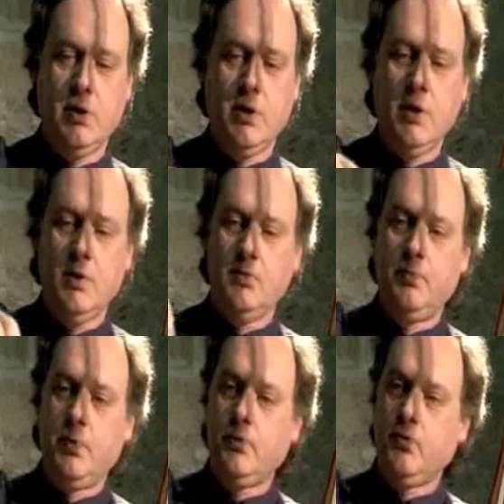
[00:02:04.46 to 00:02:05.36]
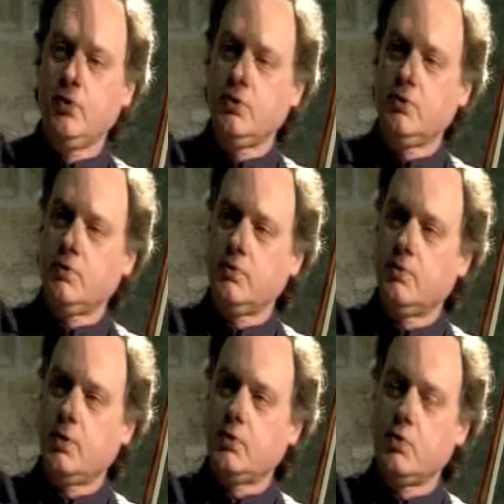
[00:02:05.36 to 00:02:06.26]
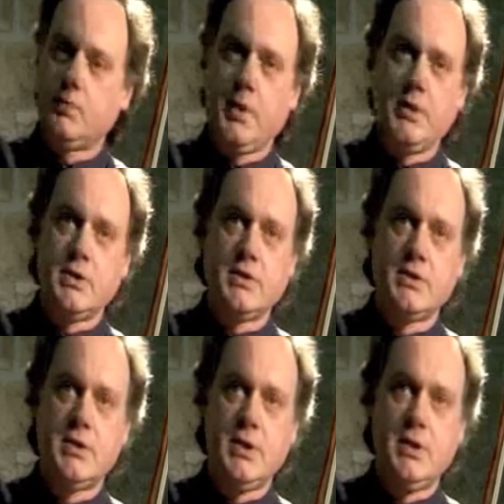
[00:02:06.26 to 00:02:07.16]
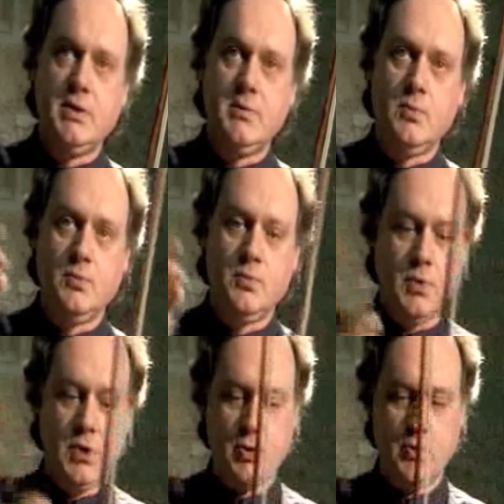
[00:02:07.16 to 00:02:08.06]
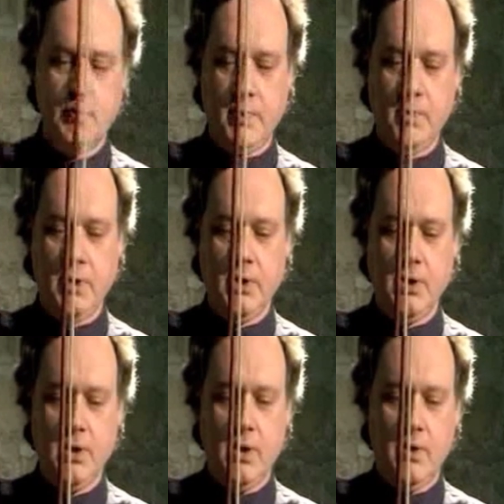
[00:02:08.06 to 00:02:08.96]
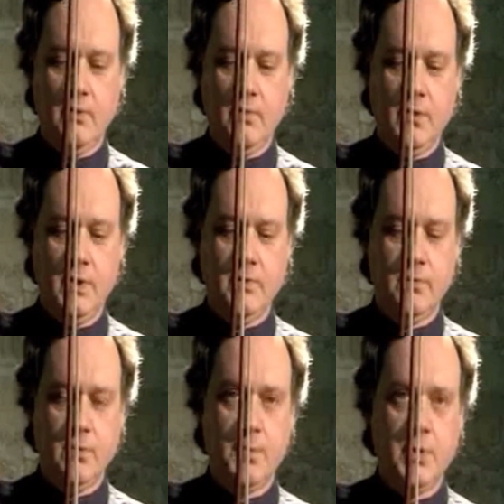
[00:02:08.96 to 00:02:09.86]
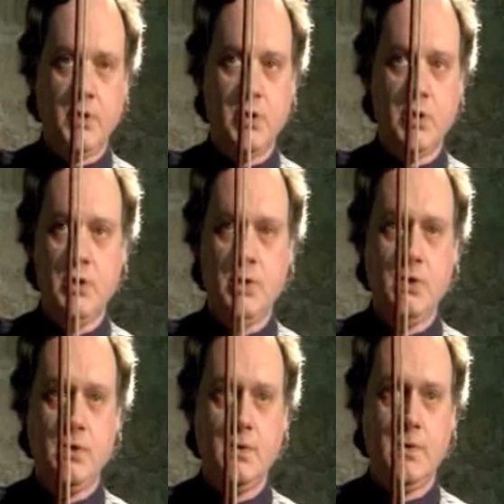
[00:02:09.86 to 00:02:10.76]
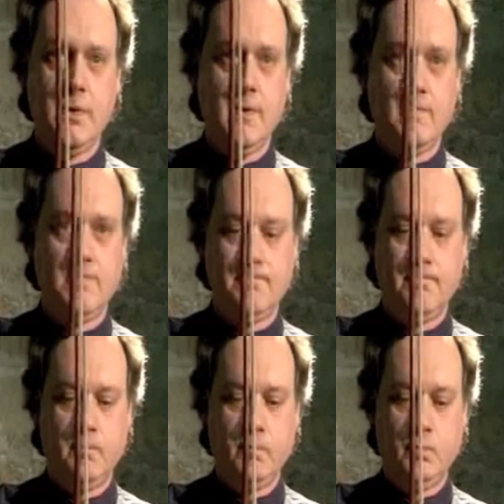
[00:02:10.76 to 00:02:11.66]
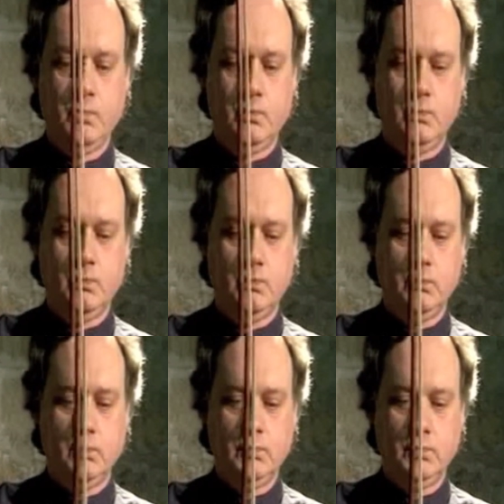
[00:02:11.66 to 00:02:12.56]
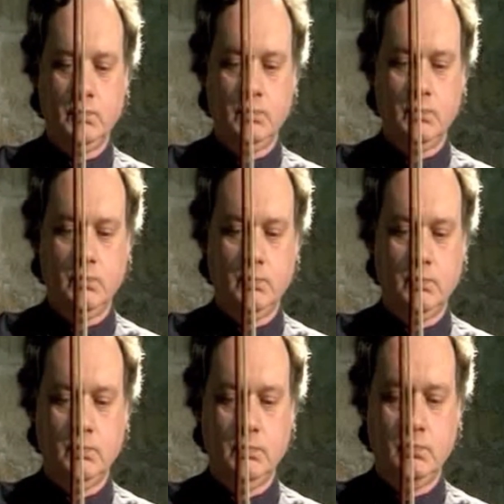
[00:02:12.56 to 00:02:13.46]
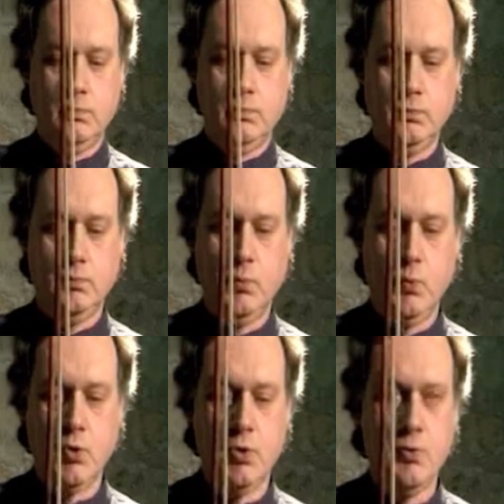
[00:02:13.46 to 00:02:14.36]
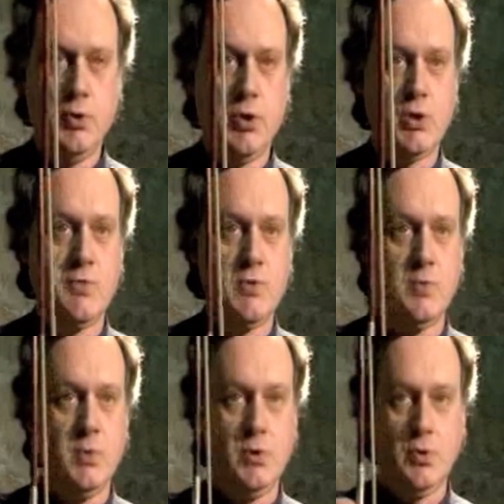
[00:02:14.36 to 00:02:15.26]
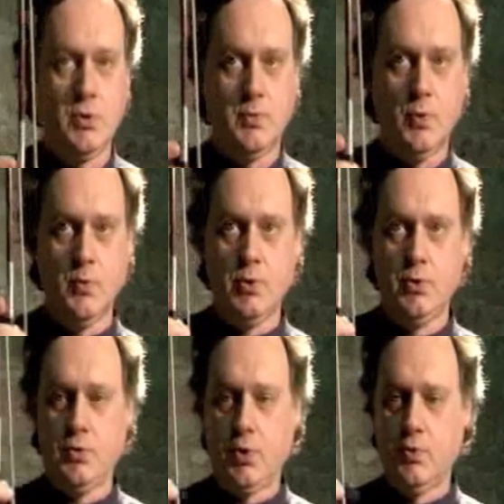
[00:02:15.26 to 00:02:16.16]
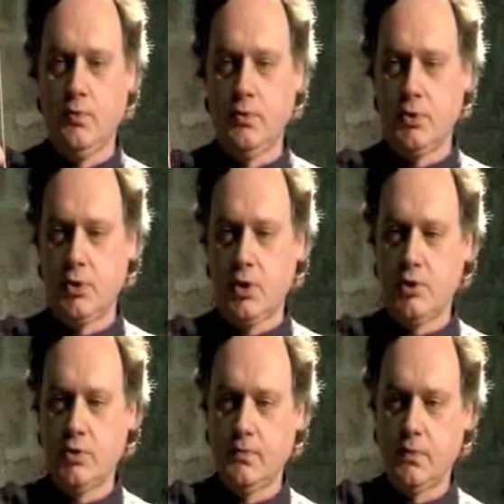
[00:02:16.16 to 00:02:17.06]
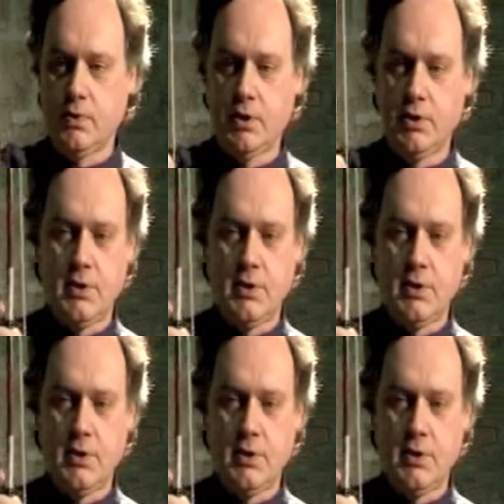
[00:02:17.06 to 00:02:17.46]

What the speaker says: One important component of my teaching method, distinguishing it from other schools where it is often ignored, is the exact placing of the capture ring